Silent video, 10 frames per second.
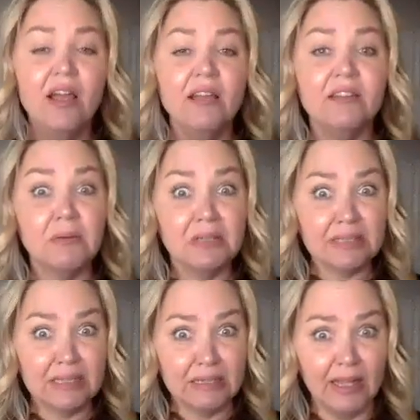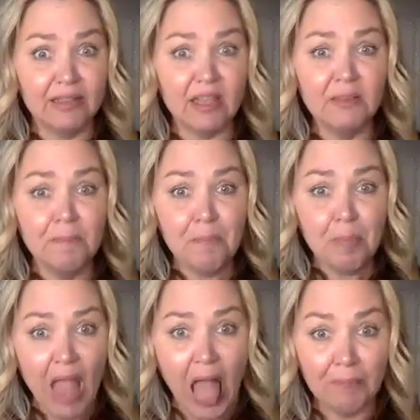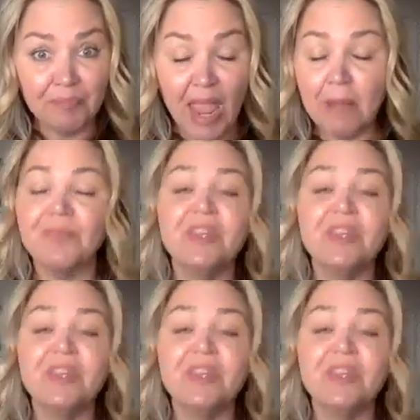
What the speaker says: So we're just going to go like this. Yeah.